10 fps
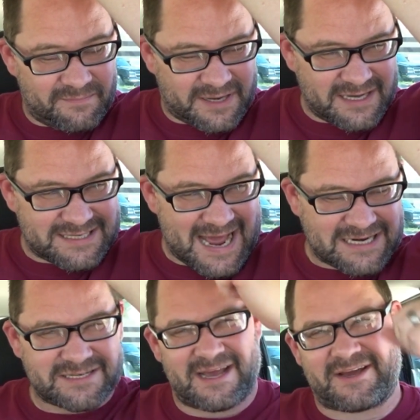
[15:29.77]
Because
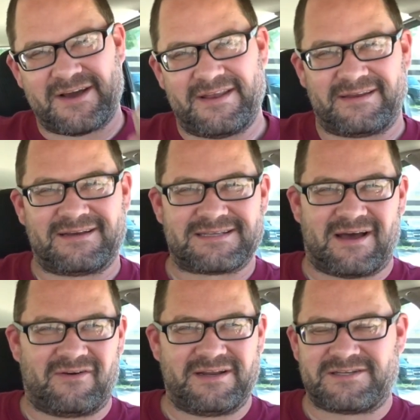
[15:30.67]
actually I couldn't, because I
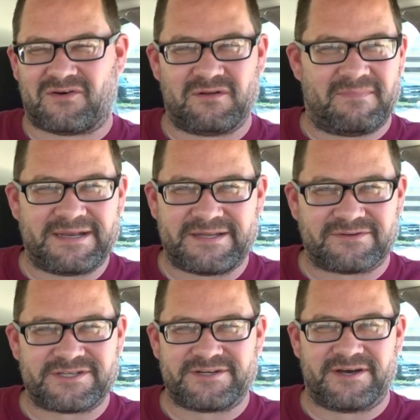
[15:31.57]
already told him my
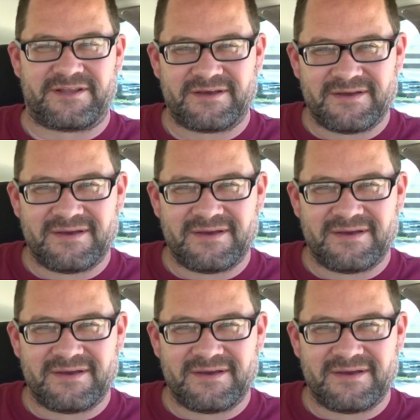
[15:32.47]
deal stood,